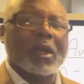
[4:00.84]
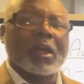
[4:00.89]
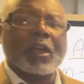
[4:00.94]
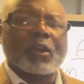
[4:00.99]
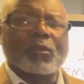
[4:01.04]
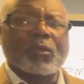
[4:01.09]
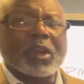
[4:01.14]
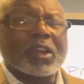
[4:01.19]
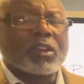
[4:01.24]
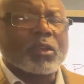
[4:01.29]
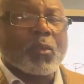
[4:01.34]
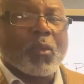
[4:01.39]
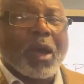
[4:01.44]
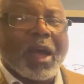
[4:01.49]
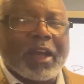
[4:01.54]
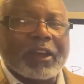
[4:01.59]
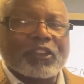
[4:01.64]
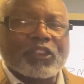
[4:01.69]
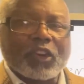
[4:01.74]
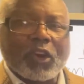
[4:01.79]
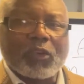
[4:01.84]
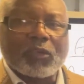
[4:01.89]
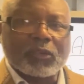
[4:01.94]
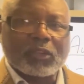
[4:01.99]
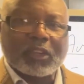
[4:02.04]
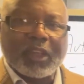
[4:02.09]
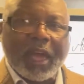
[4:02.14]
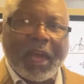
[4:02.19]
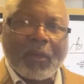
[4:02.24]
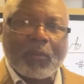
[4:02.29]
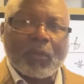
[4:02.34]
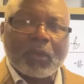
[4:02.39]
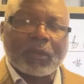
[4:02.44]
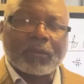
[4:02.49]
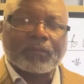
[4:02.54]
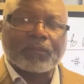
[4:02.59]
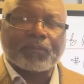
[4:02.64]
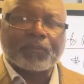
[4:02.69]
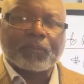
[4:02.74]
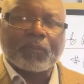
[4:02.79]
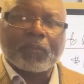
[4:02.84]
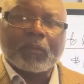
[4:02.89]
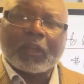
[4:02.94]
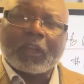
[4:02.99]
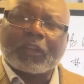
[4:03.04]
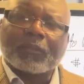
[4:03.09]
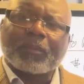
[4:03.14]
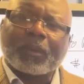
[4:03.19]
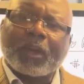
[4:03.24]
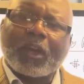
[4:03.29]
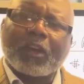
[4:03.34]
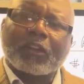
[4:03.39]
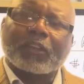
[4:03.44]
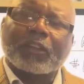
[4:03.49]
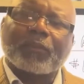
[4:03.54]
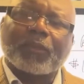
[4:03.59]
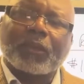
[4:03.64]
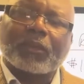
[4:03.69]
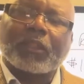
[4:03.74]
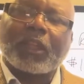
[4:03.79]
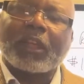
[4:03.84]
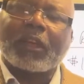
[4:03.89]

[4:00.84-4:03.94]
Reason why I chose that one is because if you think